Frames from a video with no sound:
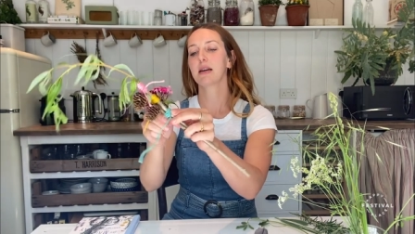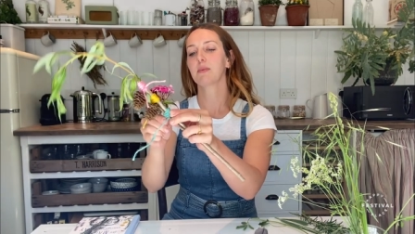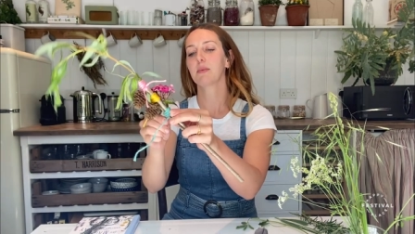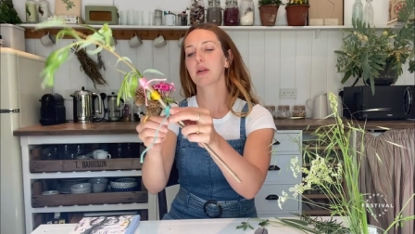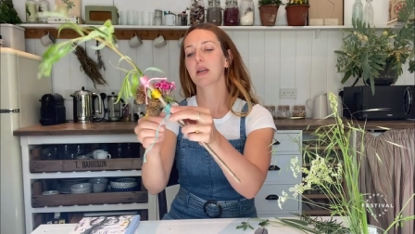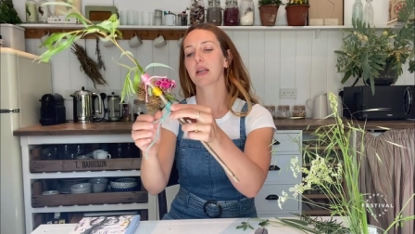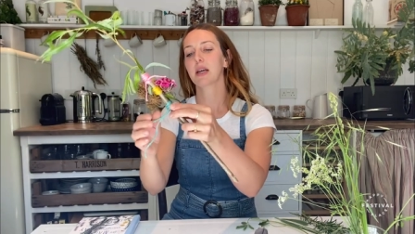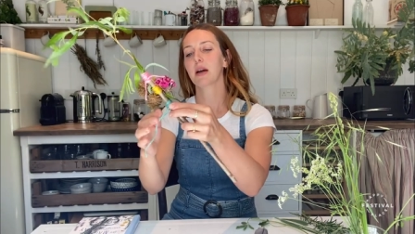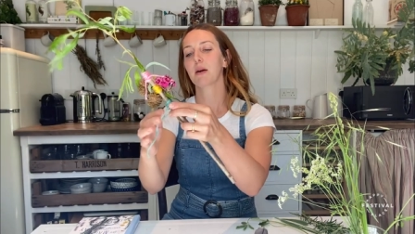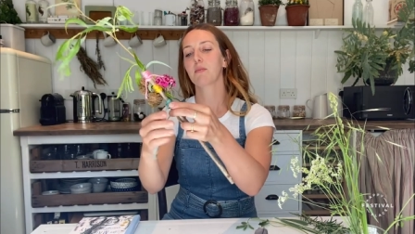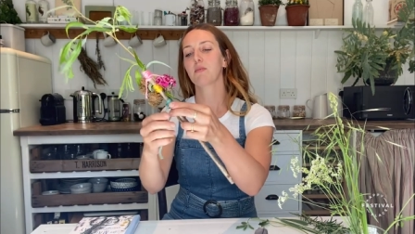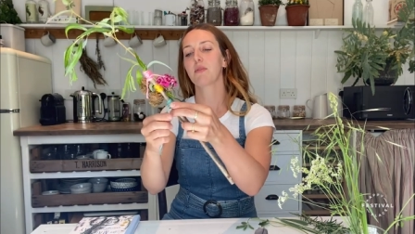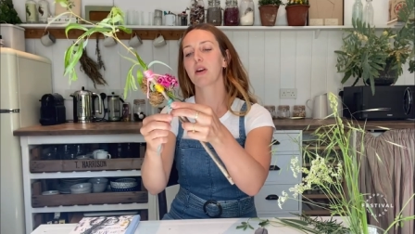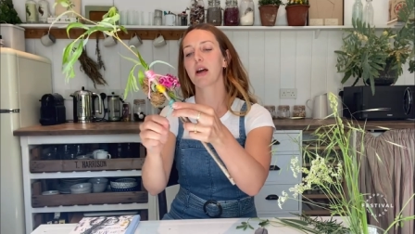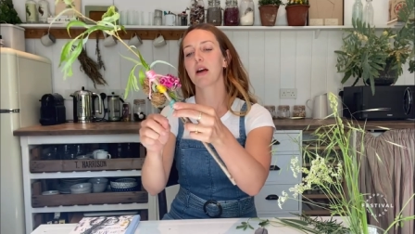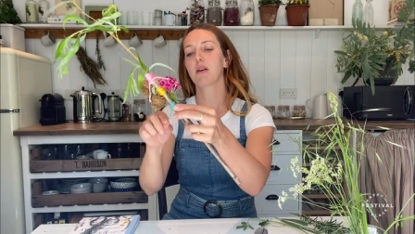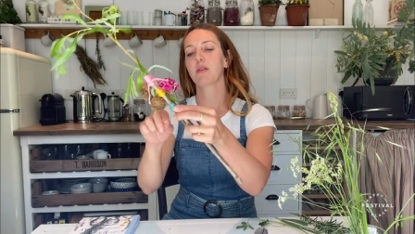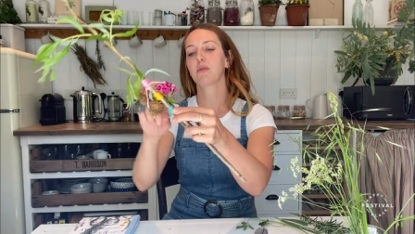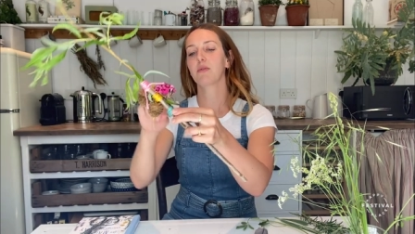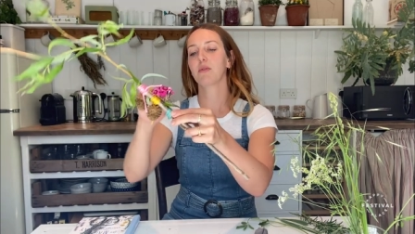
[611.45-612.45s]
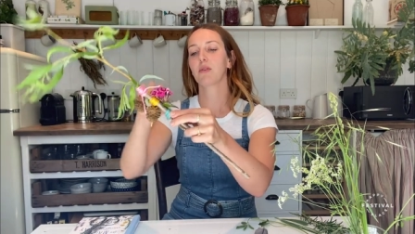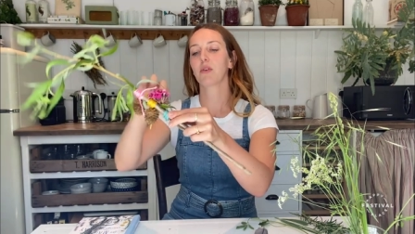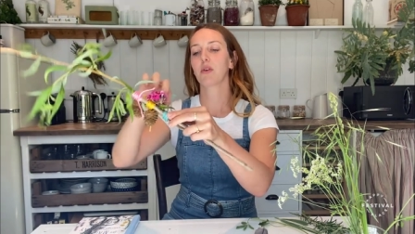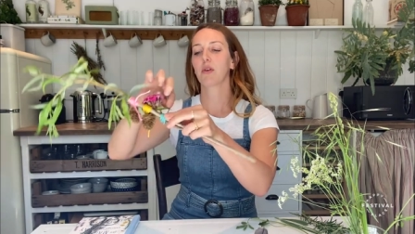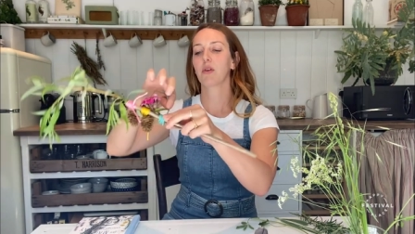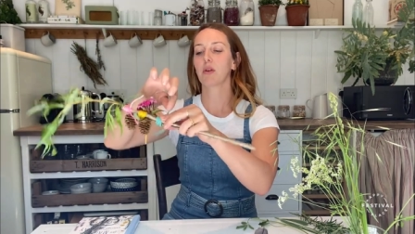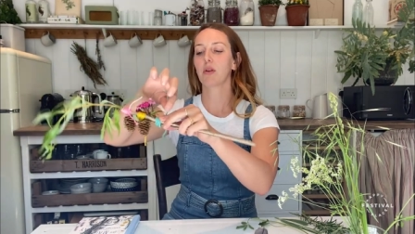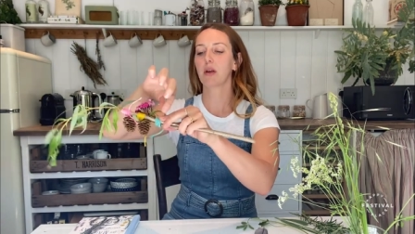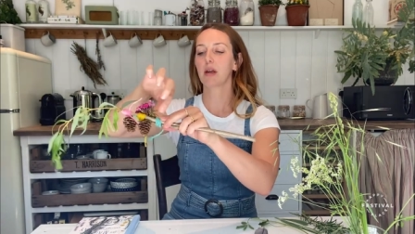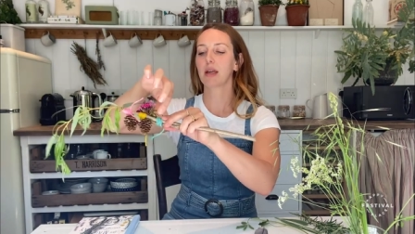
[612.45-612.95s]
I'm gonna come around
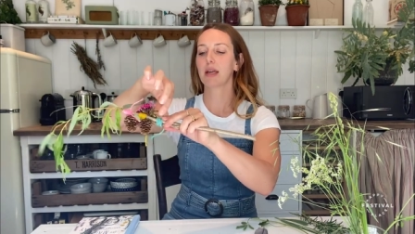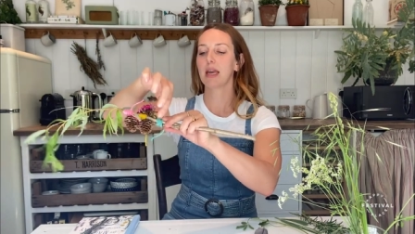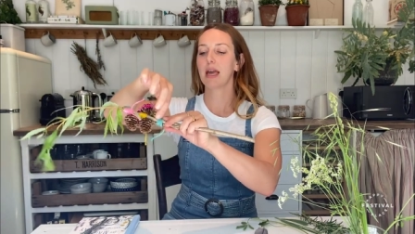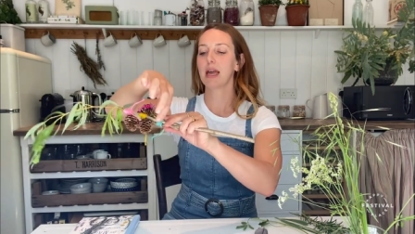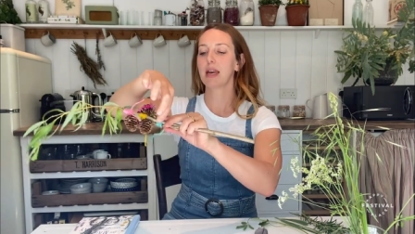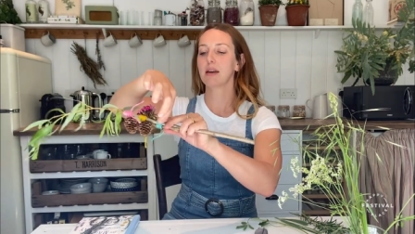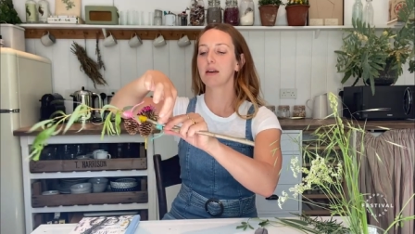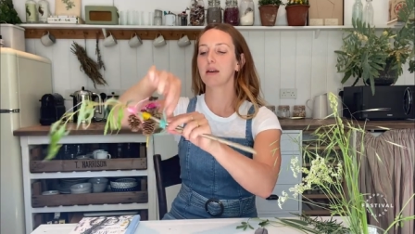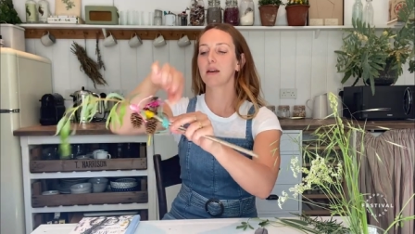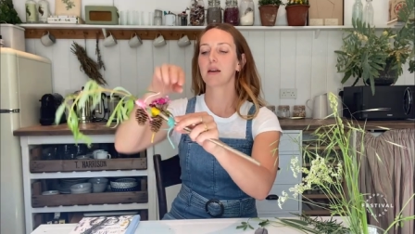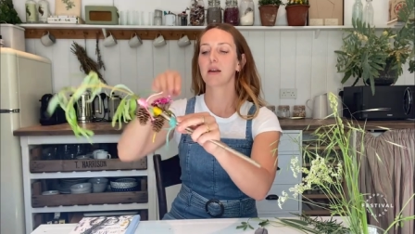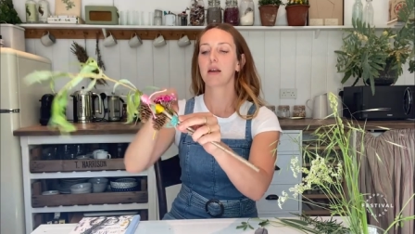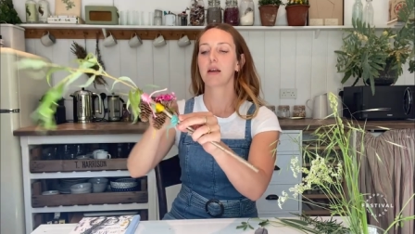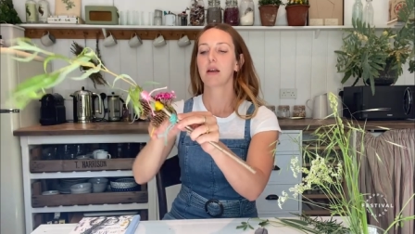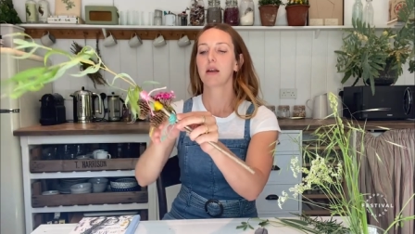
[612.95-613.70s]
again